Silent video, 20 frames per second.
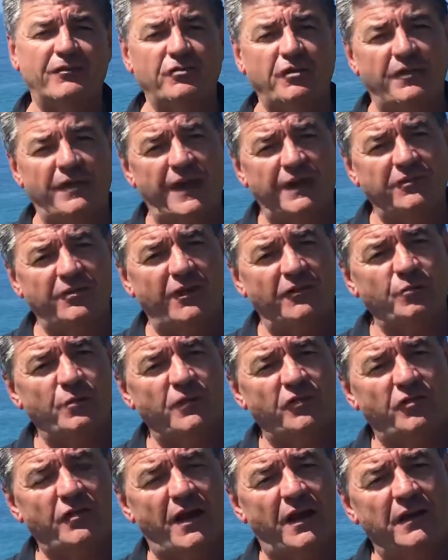So that's as we're
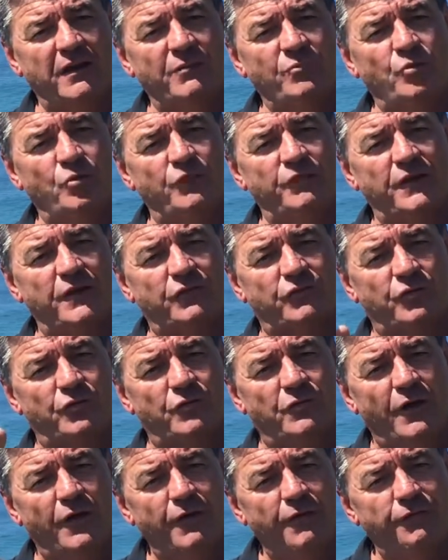starting to move into
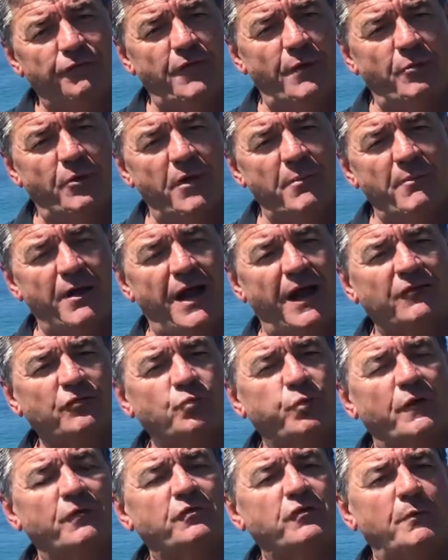February, March,
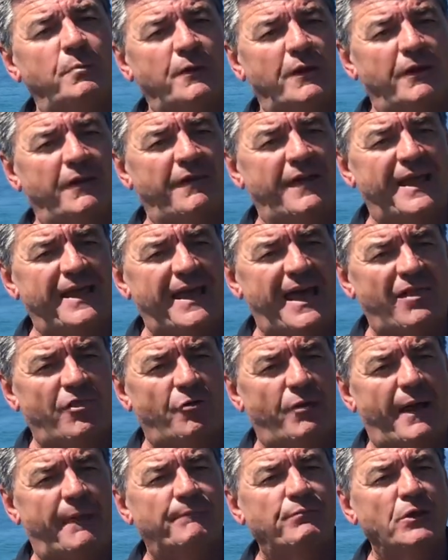when typically they
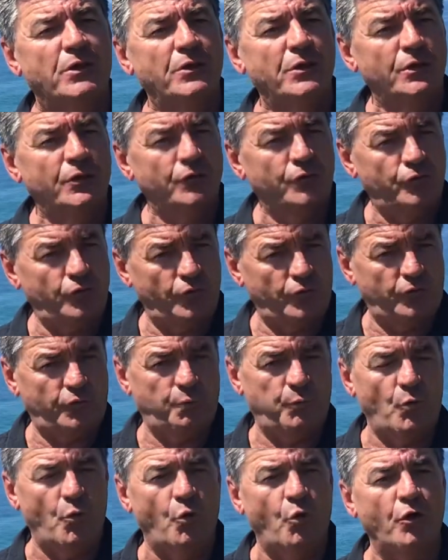gather up to
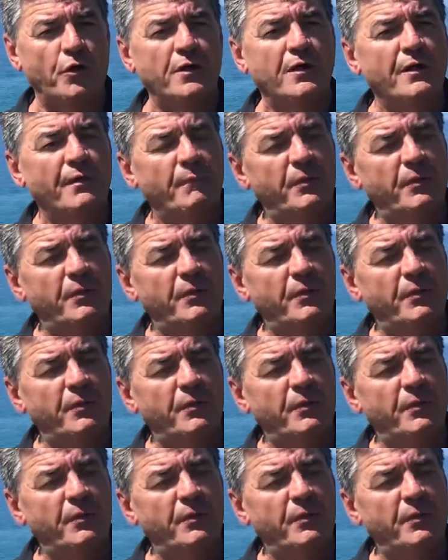spawn.